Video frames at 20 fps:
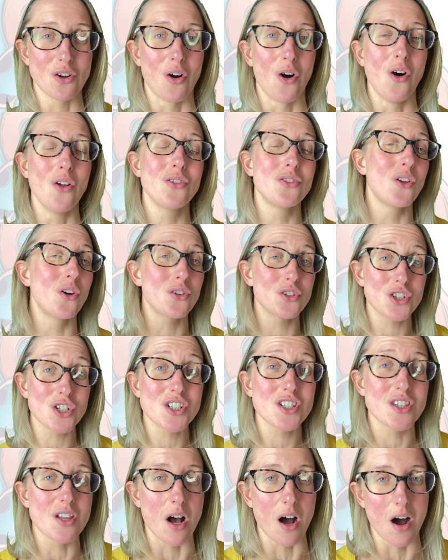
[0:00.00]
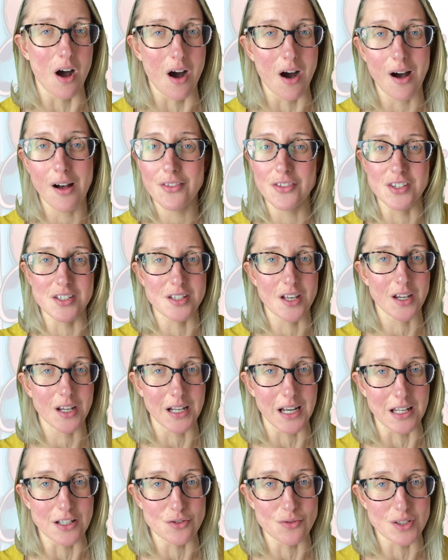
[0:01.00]
on not just the heart and the
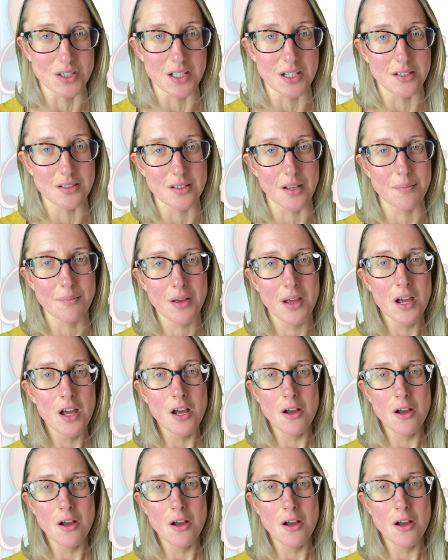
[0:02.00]
circulatory system,